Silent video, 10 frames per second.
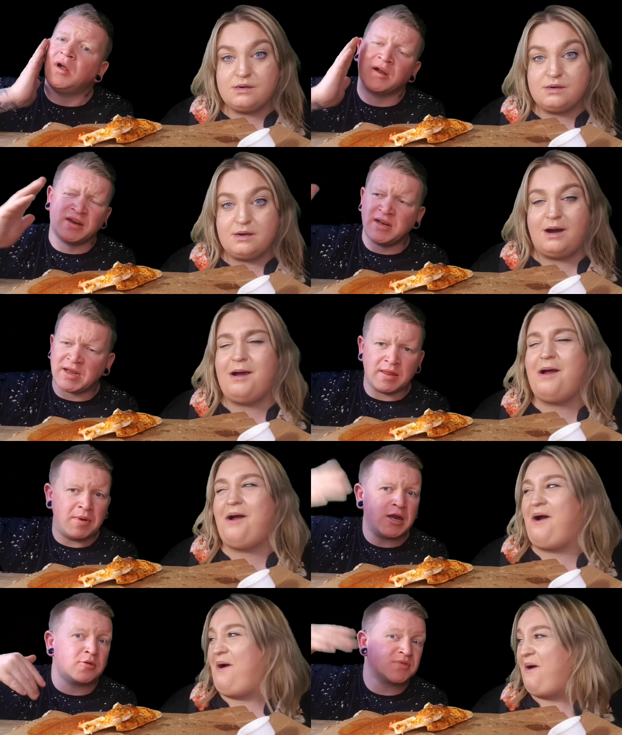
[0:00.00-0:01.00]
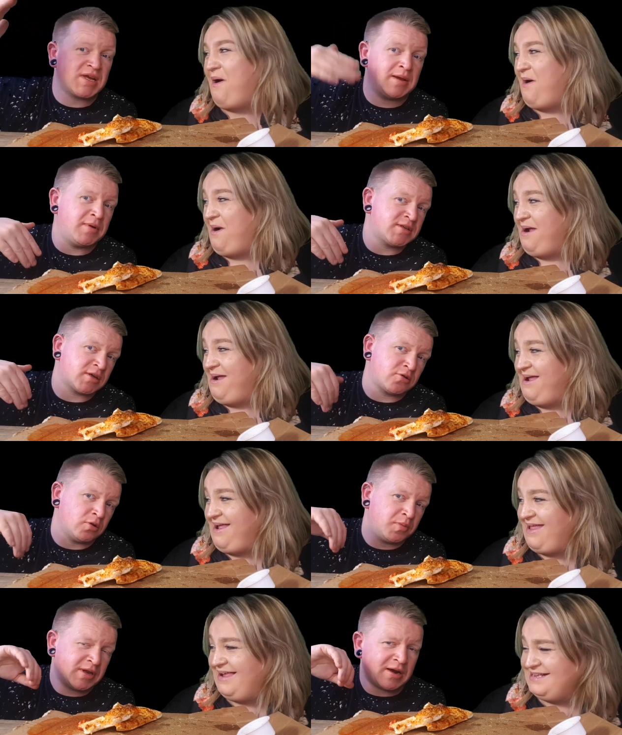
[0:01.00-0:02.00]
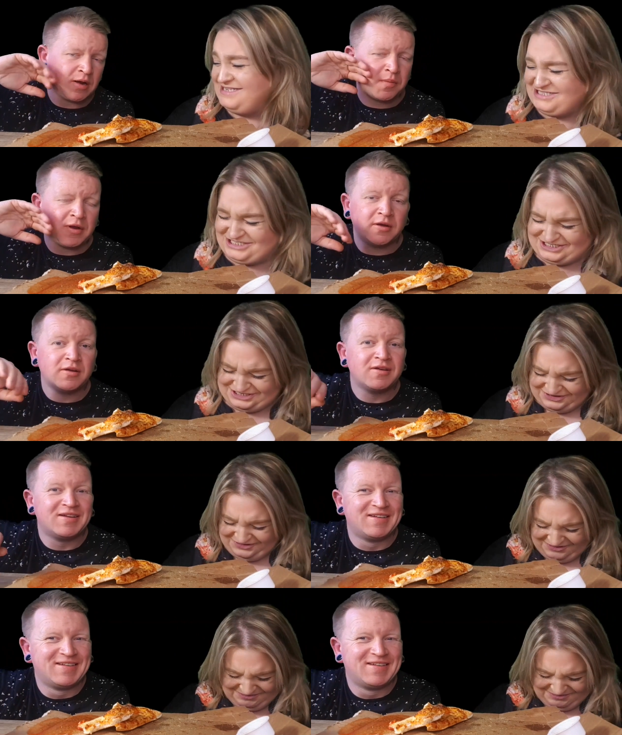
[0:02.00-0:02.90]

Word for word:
Speaker 1: I get the makeup team in to cool me down a bit.